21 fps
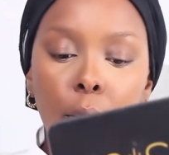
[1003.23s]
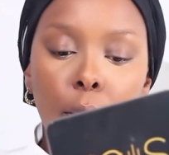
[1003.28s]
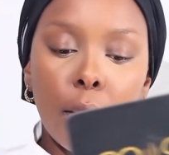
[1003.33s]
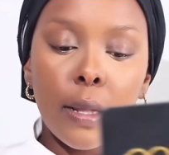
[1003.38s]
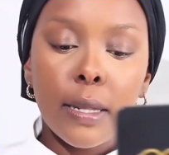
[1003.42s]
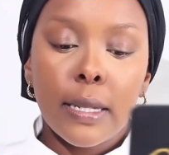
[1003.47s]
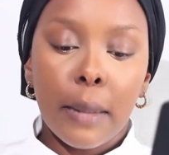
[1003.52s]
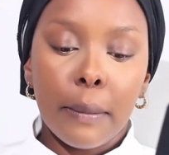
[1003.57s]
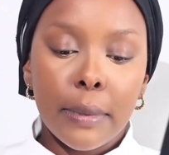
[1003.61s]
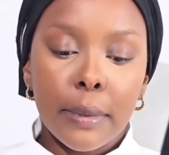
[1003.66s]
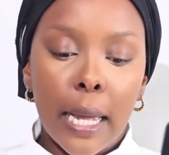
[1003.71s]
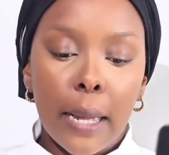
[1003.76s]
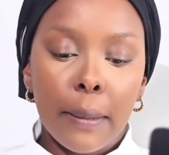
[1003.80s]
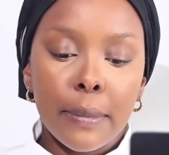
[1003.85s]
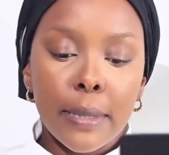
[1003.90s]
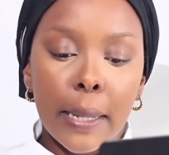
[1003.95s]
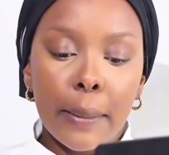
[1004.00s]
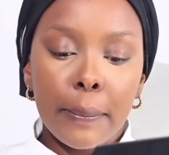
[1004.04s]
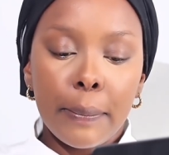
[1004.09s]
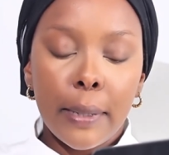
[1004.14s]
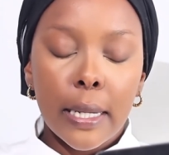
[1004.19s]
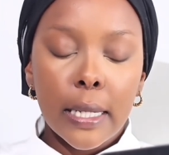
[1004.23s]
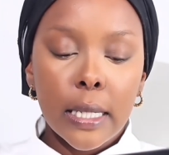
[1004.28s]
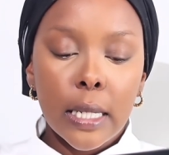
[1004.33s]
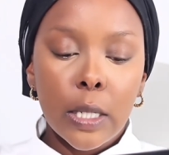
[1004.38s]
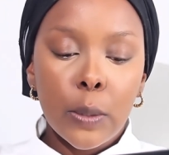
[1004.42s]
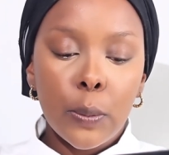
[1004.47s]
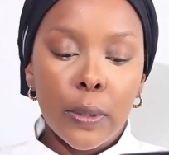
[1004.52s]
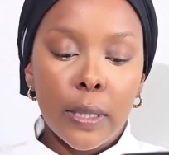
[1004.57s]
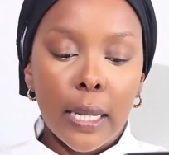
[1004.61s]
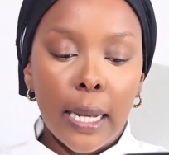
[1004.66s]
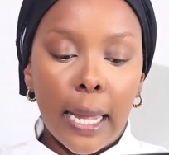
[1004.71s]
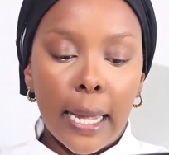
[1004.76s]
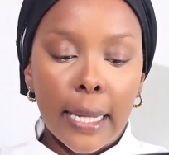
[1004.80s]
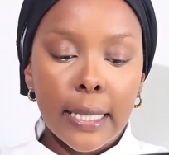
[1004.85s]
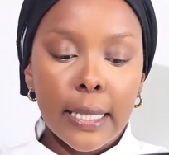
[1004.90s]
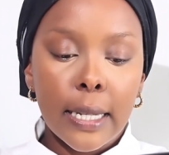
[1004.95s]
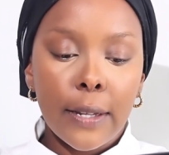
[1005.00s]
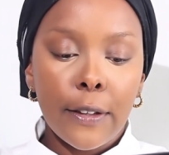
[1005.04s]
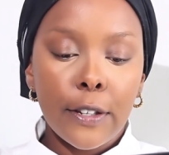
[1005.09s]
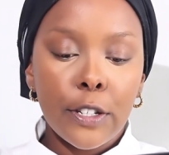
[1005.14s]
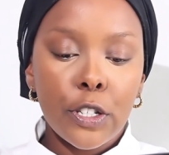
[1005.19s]
Sometimes I mix it with the
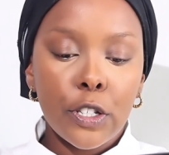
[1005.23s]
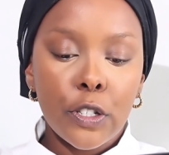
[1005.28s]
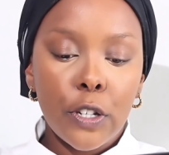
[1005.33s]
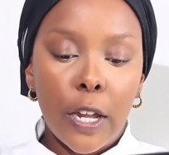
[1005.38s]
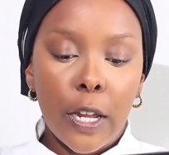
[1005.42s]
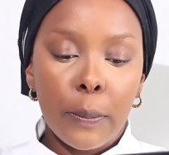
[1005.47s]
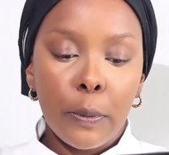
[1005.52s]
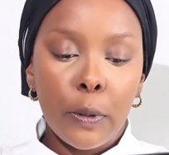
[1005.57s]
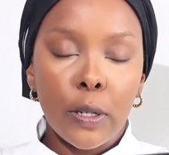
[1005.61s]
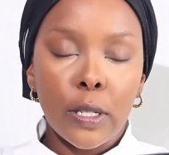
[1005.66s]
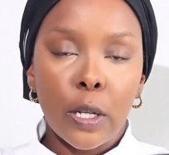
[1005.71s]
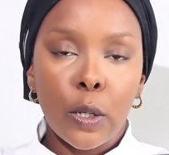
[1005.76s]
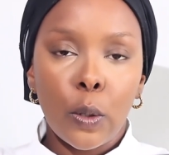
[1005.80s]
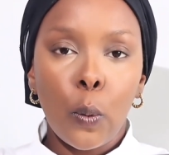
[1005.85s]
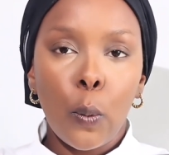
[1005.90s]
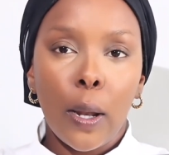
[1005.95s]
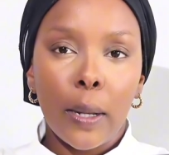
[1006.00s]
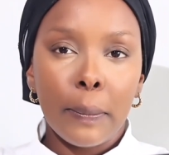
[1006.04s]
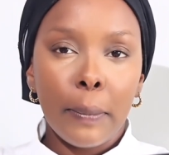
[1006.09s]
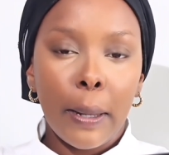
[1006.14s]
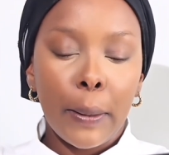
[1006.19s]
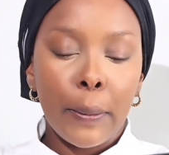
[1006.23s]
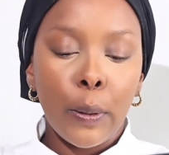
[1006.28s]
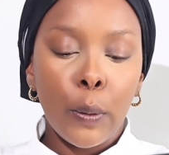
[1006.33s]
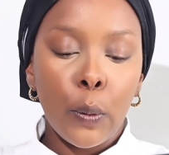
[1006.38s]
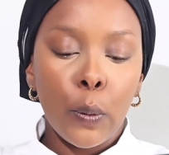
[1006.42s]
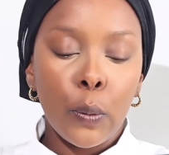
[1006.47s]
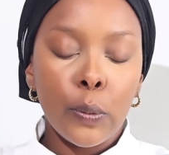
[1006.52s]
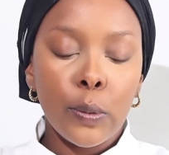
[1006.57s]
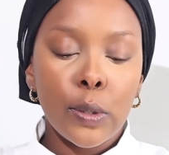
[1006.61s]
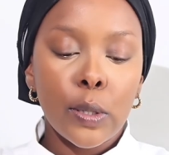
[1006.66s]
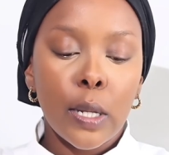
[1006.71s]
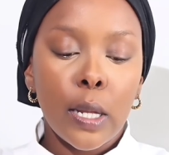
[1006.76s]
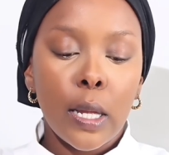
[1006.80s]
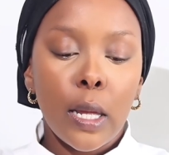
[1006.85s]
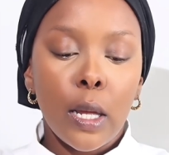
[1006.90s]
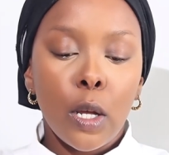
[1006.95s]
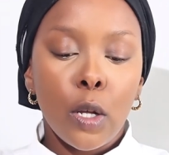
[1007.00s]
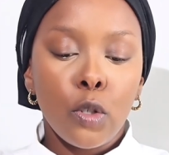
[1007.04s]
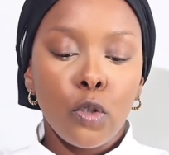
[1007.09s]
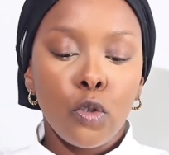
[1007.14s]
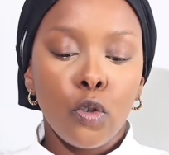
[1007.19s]
lighter shade because I don't want my nose
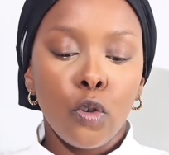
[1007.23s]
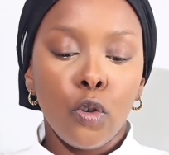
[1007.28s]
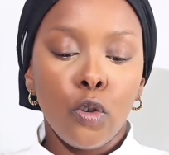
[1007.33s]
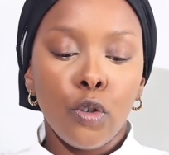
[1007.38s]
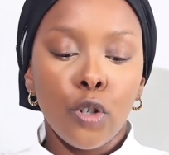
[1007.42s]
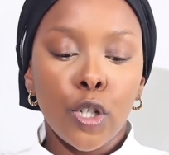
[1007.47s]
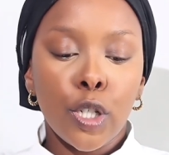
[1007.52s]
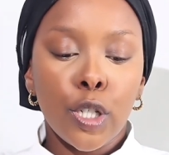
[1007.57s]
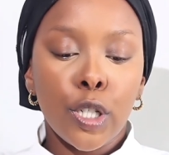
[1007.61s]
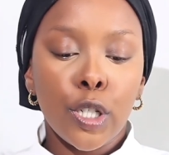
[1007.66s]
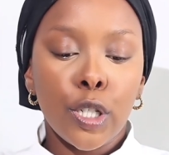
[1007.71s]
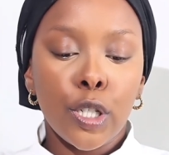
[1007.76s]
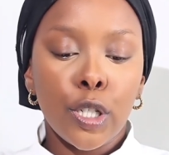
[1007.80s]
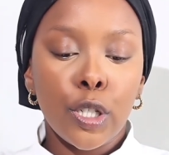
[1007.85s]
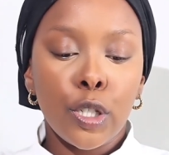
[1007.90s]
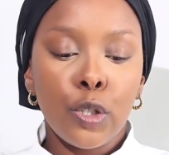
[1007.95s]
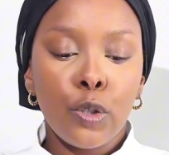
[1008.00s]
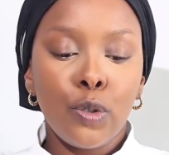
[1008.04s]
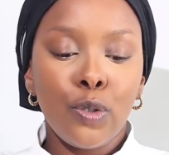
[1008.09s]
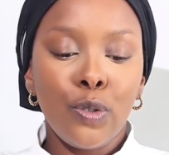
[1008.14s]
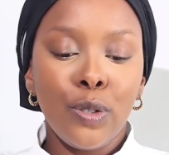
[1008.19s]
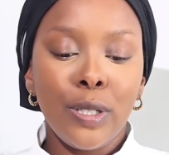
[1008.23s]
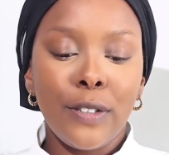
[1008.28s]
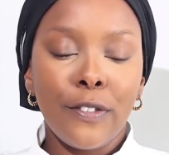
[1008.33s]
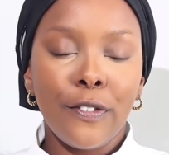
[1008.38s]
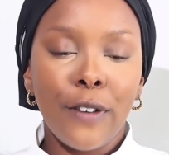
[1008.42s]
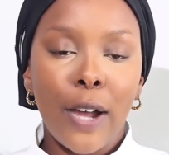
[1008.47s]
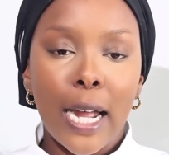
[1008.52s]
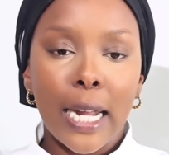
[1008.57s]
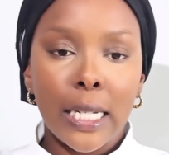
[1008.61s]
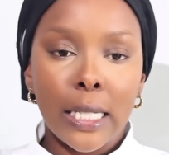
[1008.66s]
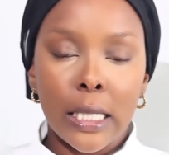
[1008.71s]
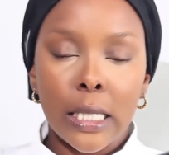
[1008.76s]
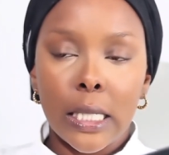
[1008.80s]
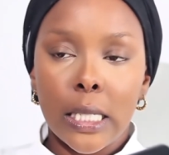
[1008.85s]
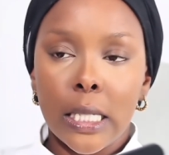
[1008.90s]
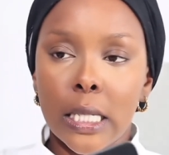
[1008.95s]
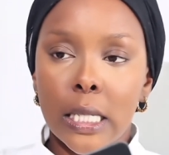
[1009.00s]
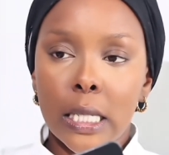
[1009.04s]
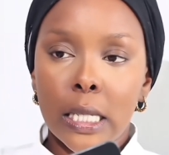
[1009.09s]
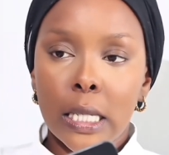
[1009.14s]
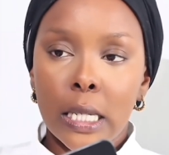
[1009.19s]
to look too defined.
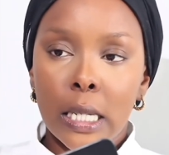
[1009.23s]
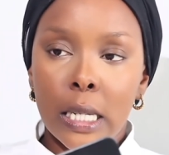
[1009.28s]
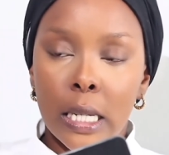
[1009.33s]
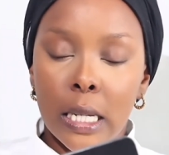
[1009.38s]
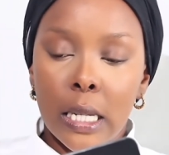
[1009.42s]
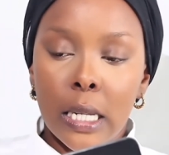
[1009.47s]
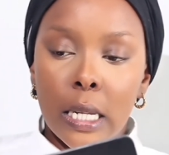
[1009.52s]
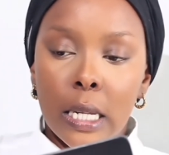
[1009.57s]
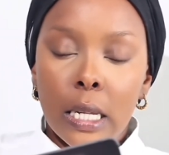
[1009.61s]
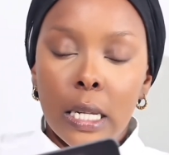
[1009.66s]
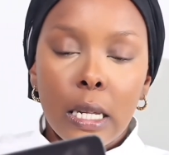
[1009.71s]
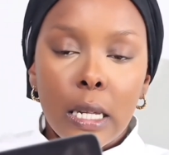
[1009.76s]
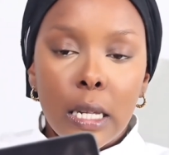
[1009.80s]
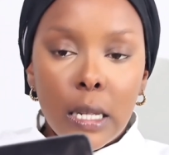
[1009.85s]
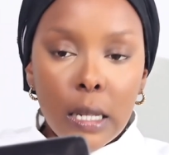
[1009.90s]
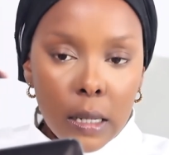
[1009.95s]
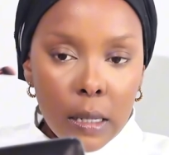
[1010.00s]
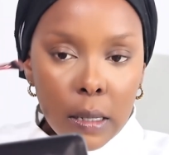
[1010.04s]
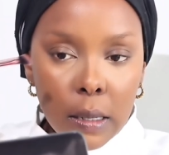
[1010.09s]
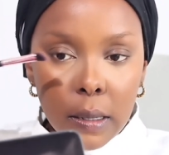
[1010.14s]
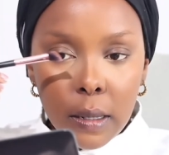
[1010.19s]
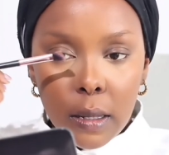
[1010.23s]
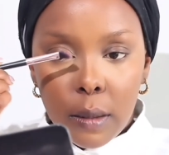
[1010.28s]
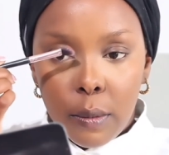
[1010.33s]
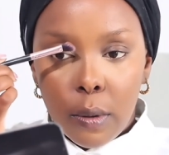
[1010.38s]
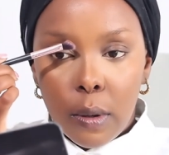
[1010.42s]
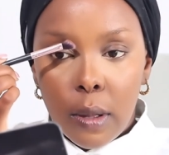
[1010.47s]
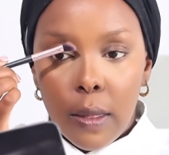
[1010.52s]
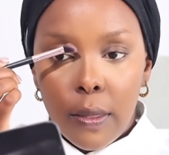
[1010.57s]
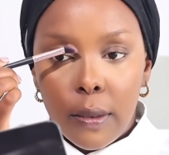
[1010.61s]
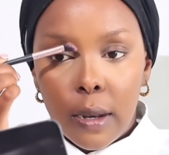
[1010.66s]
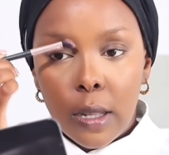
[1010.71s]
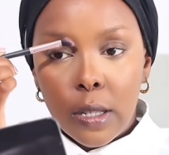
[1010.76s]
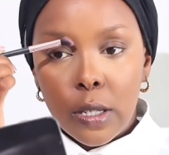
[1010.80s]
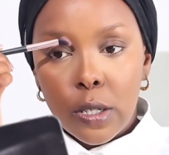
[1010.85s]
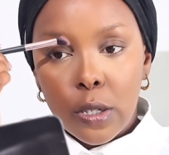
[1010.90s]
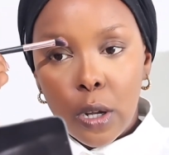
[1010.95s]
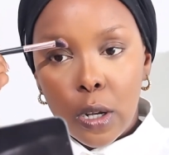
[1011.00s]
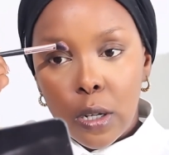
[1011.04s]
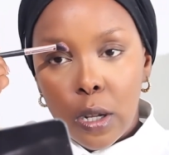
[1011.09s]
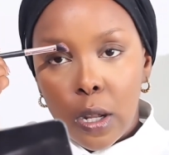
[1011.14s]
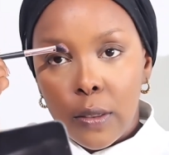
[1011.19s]
And then I
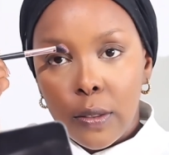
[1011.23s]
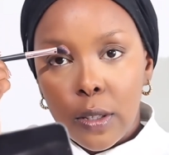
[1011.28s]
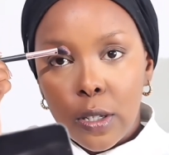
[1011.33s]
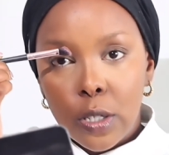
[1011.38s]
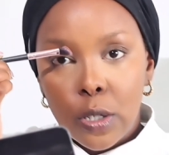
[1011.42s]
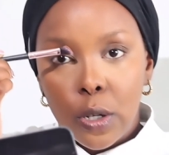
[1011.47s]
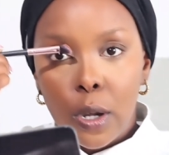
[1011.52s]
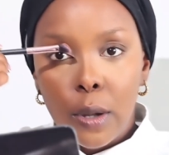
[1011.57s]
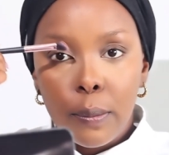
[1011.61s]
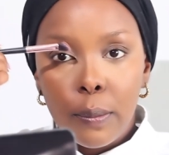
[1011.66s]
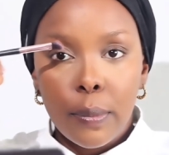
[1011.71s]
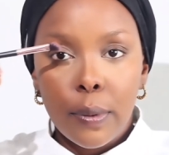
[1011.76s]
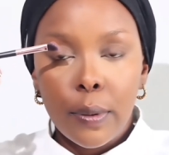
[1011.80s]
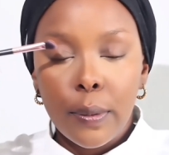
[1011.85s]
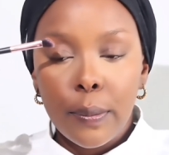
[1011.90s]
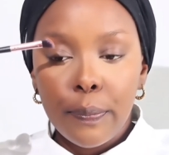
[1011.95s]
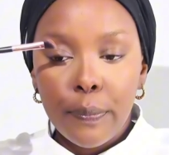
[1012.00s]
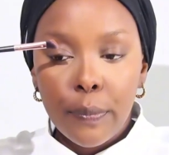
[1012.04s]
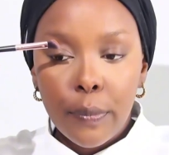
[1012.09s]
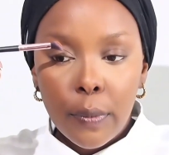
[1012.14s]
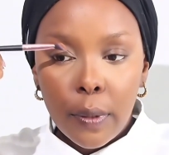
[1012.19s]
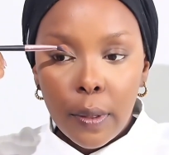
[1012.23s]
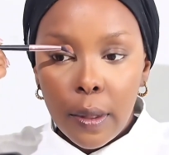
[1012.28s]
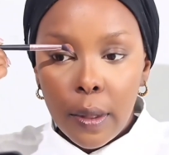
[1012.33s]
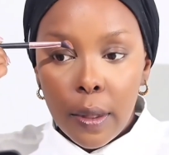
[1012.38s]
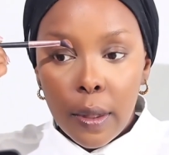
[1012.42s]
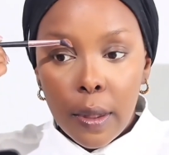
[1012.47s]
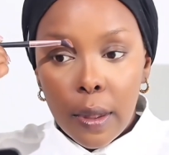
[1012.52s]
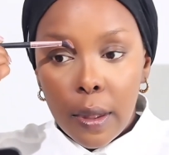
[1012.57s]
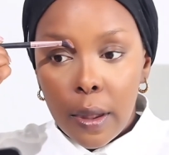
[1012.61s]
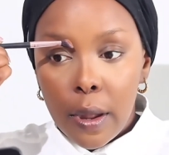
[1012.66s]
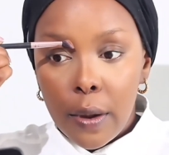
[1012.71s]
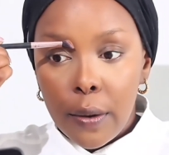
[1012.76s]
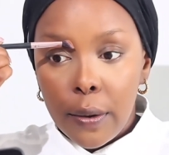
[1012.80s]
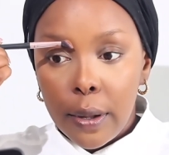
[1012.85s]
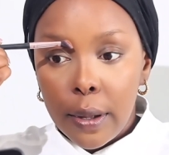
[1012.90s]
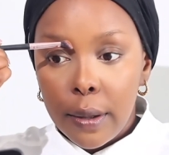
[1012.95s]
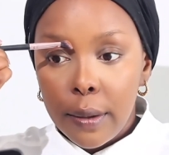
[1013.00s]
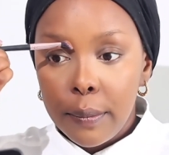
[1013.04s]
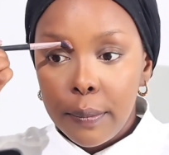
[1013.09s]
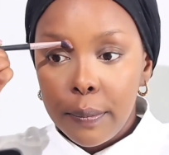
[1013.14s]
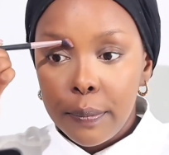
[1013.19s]
start on the top
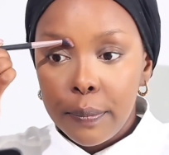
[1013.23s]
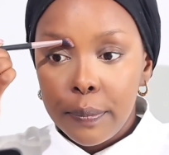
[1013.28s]
area.